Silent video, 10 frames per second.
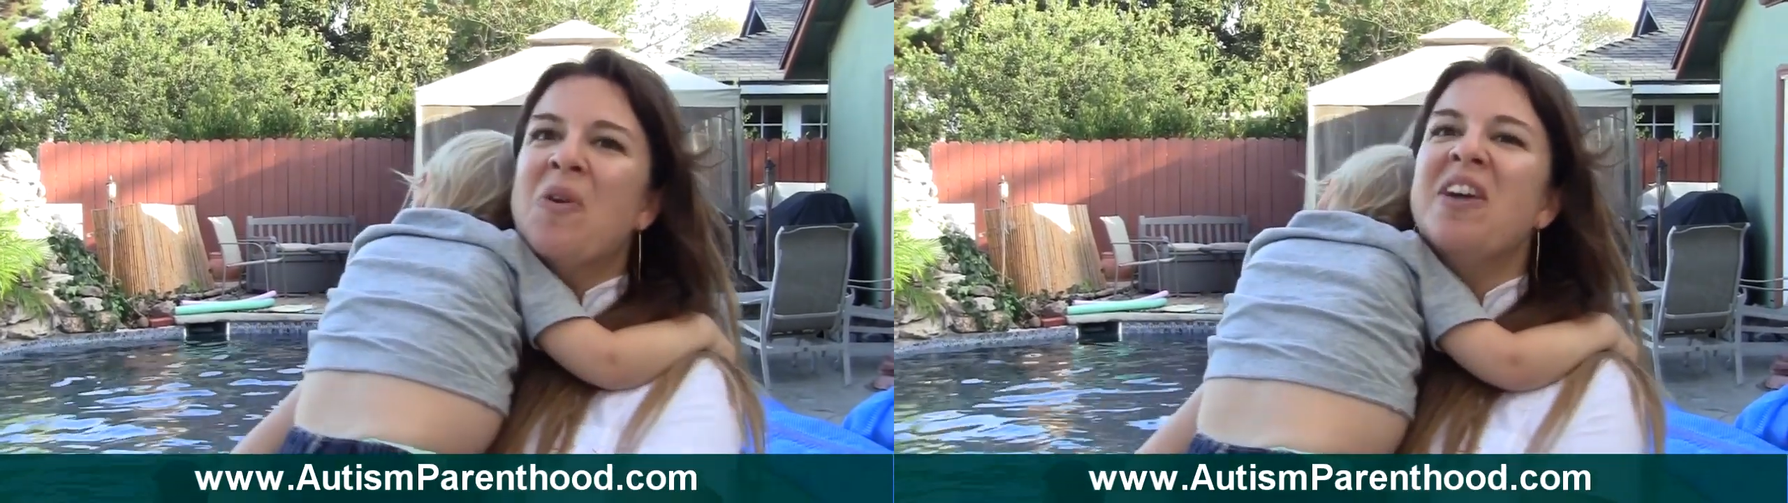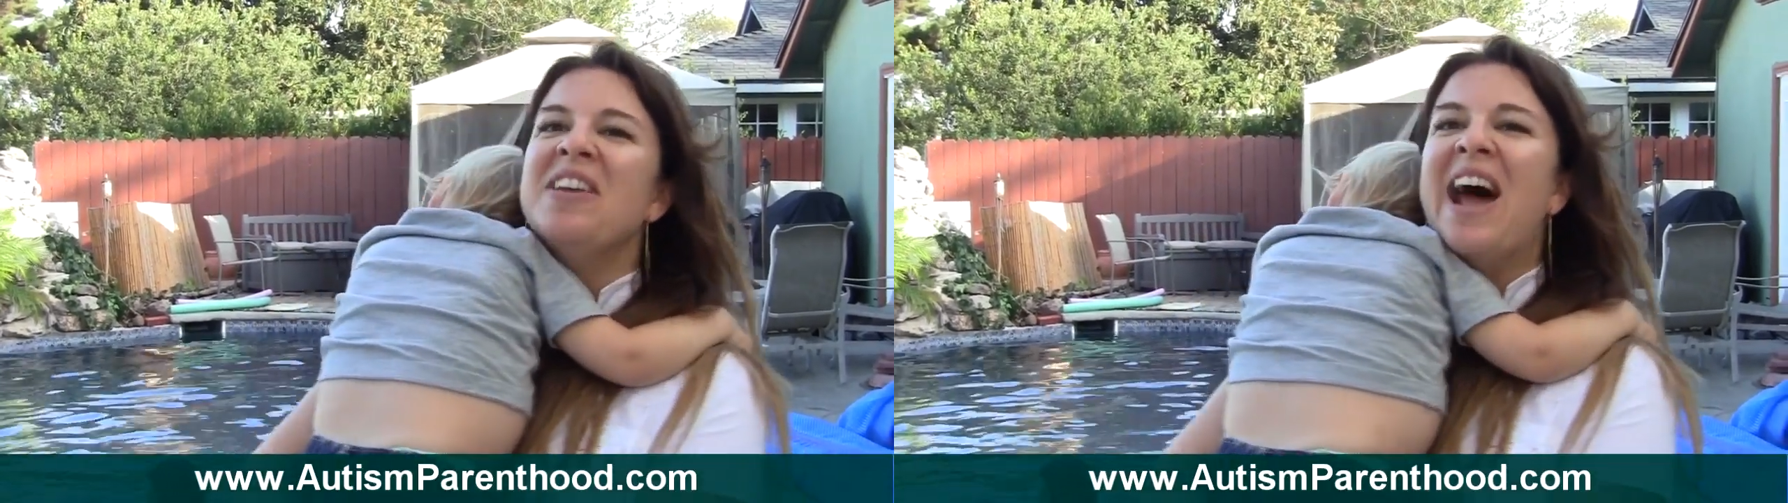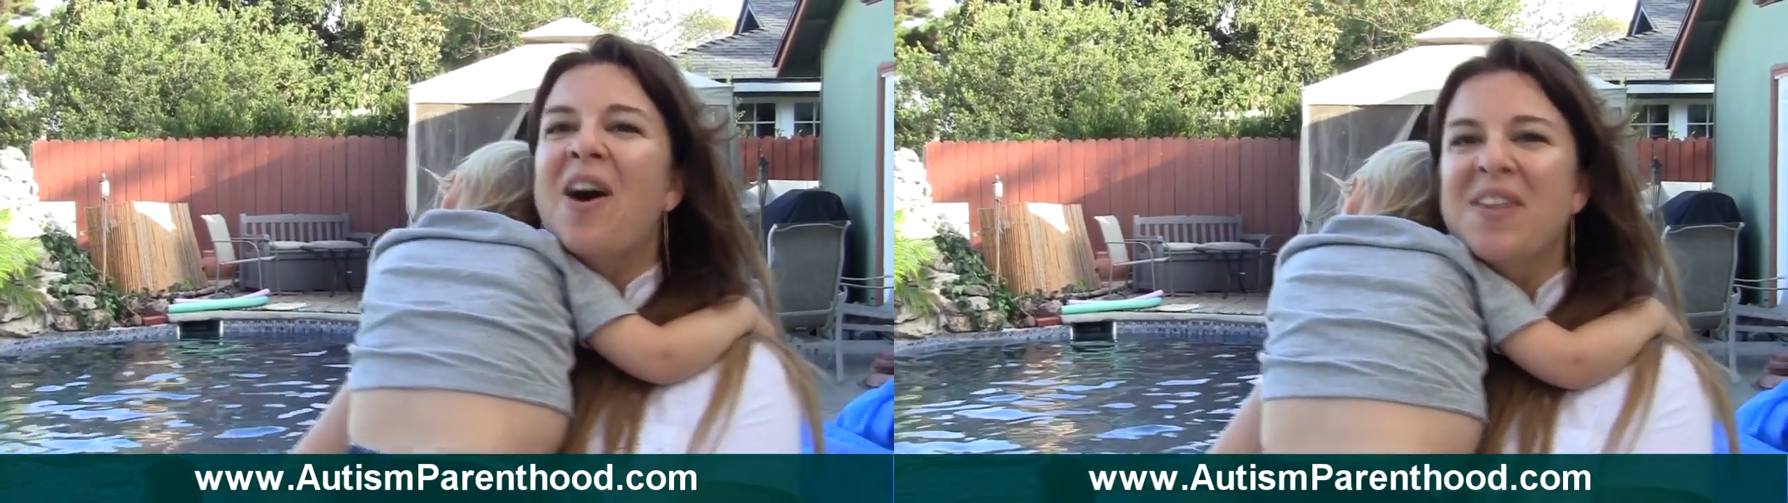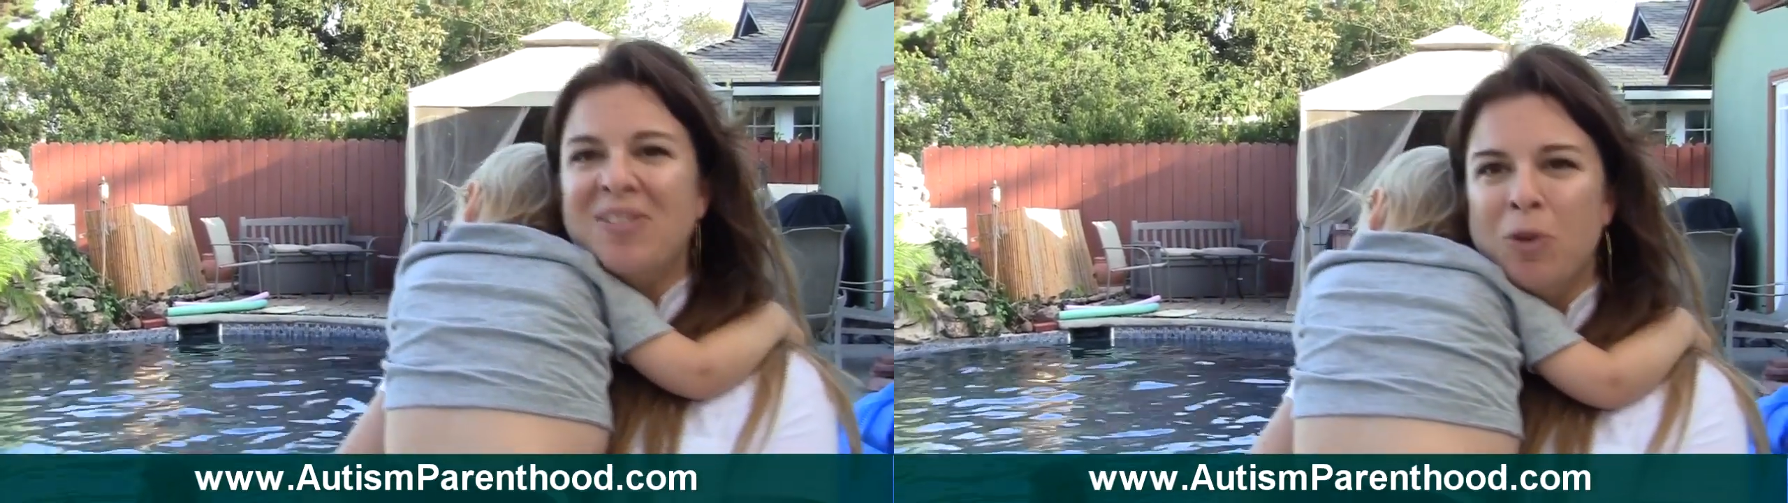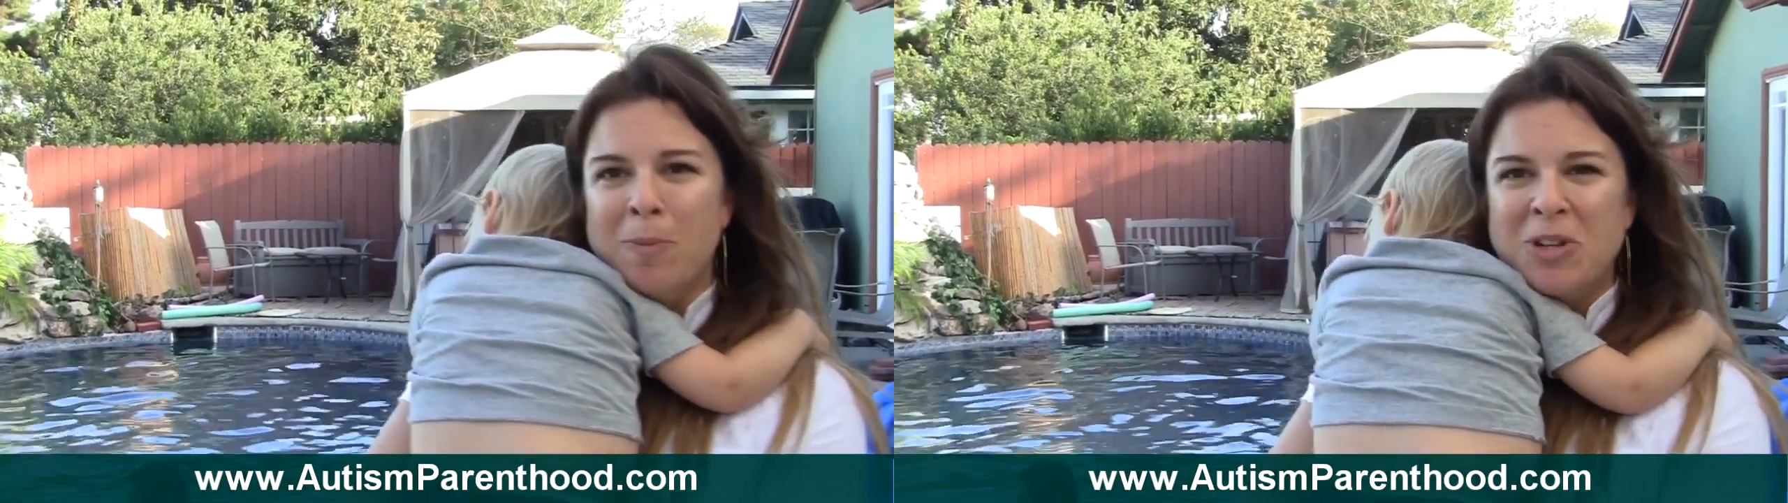where now
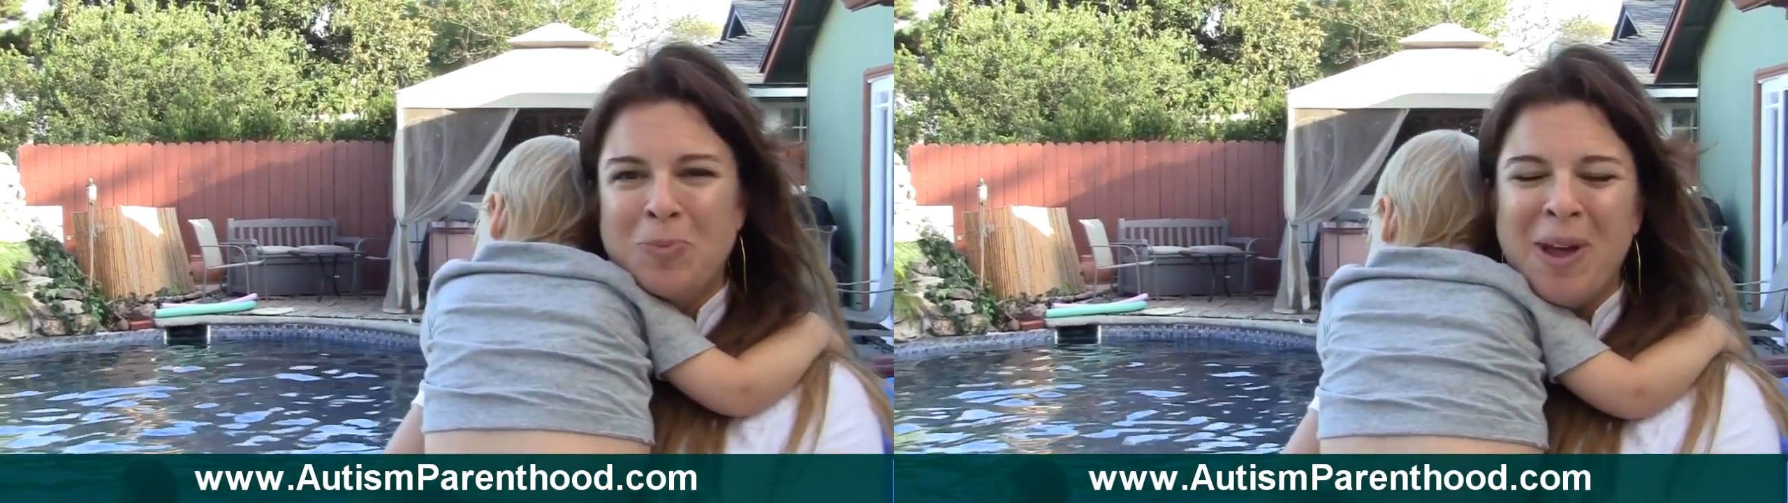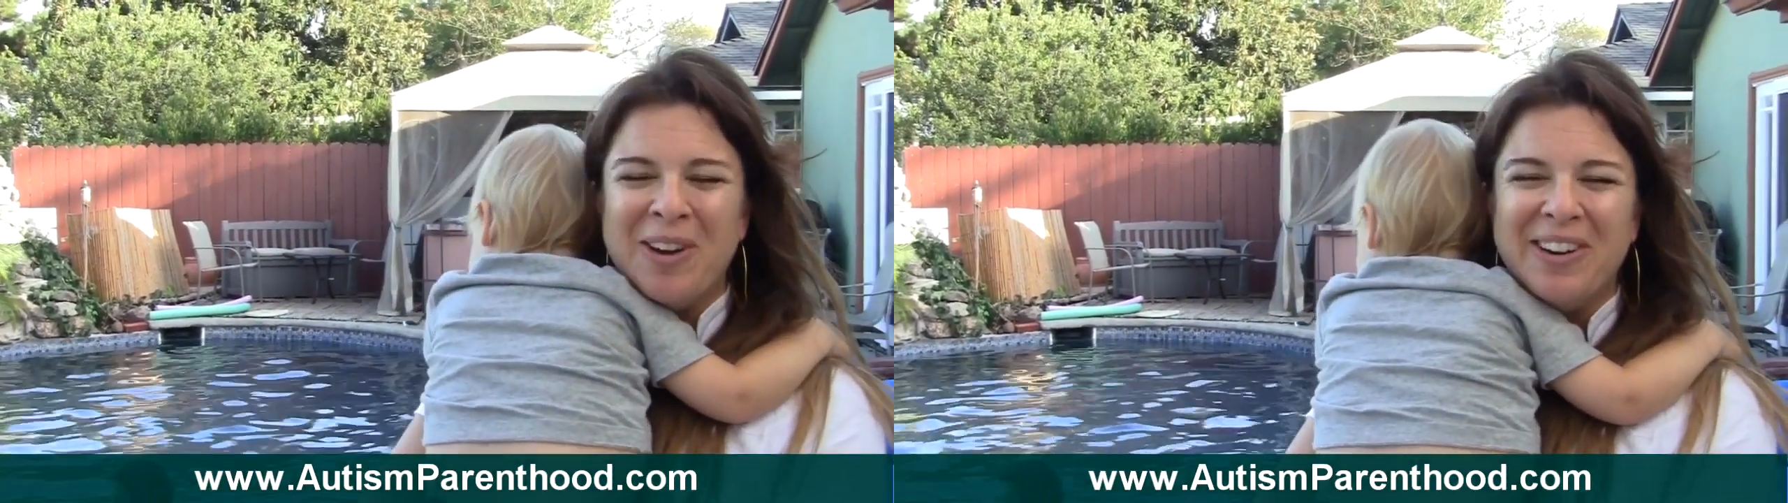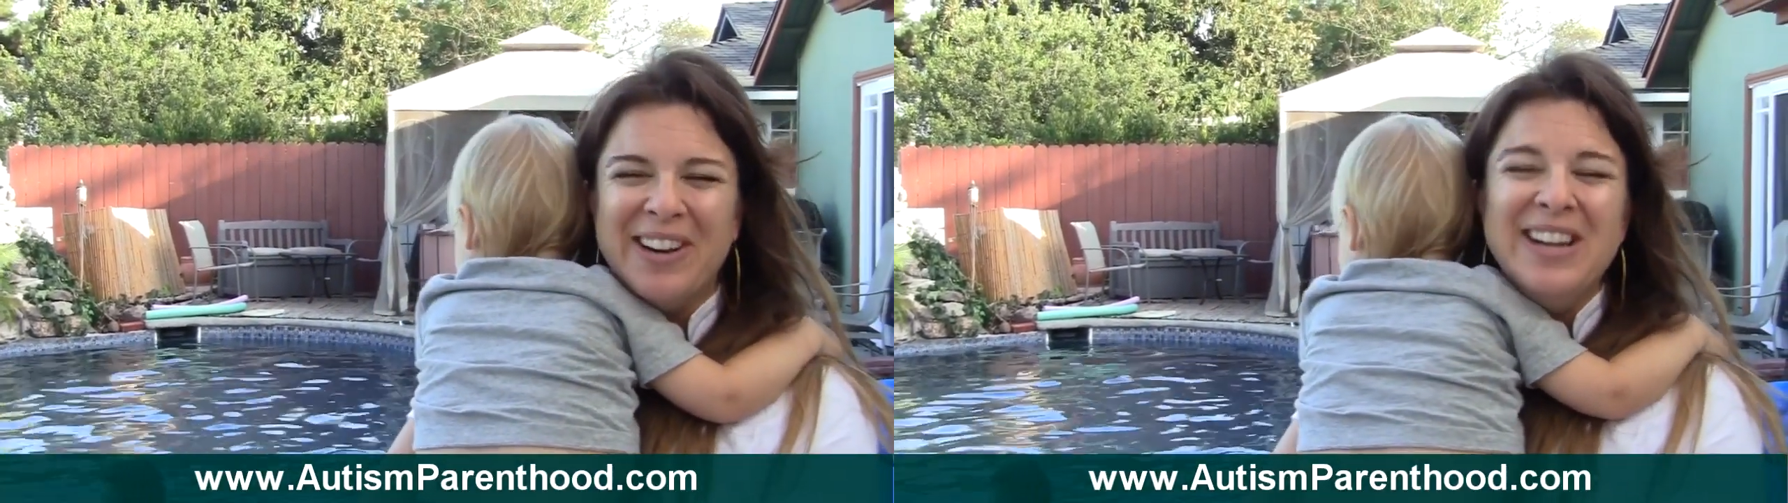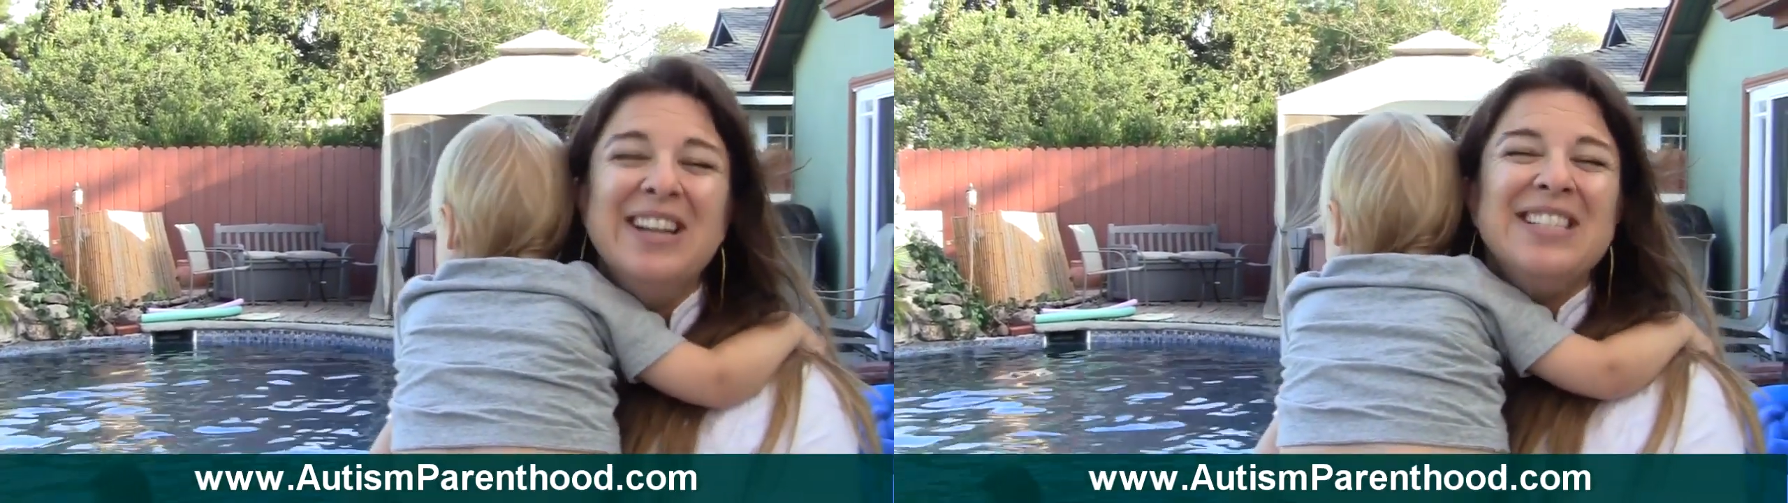he's doing much better